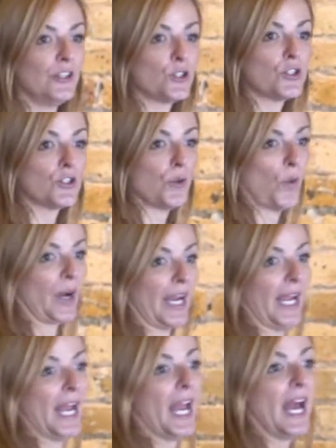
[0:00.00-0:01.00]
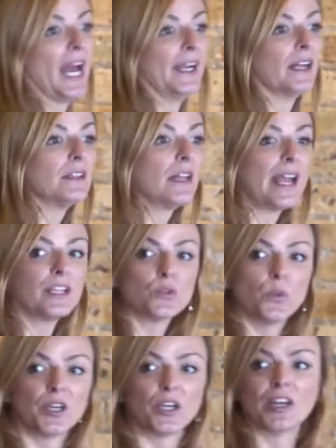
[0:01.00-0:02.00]
your story. And unlike
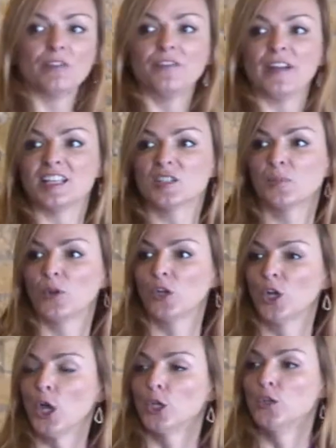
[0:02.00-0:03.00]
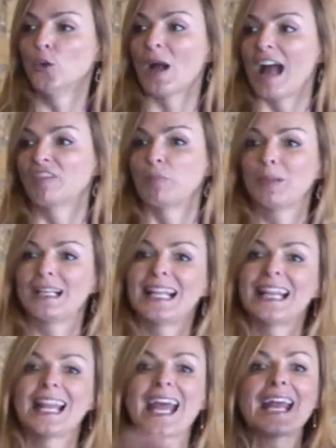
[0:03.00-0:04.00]
Twitter and Facebook, you have
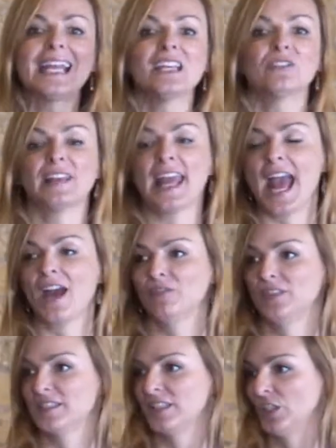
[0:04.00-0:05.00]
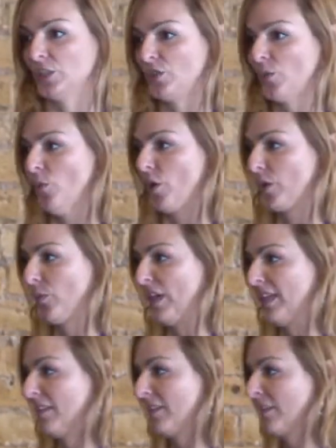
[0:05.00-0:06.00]
plenty of canvas here to work
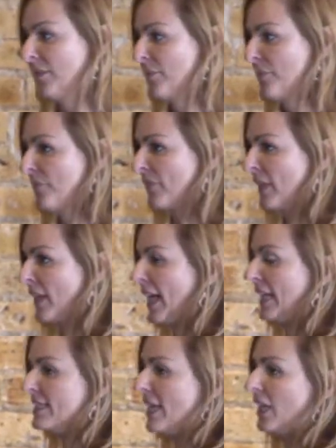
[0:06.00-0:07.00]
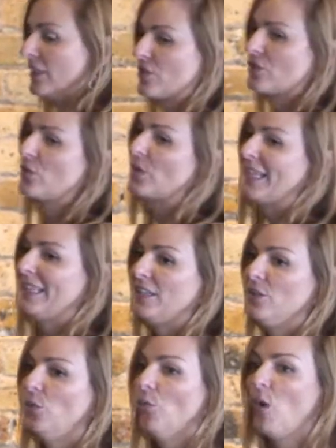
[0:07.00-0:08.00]
with and tell the story that
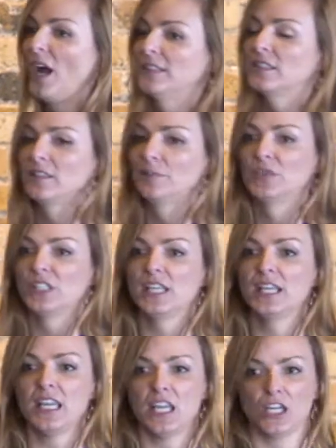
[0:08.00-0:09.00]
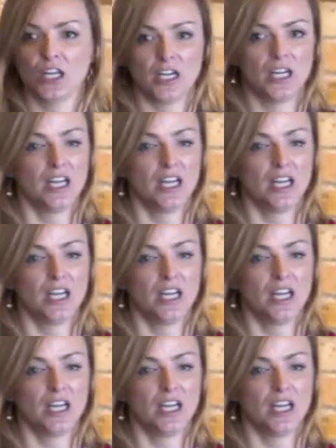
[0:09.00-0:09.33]
you want them to hear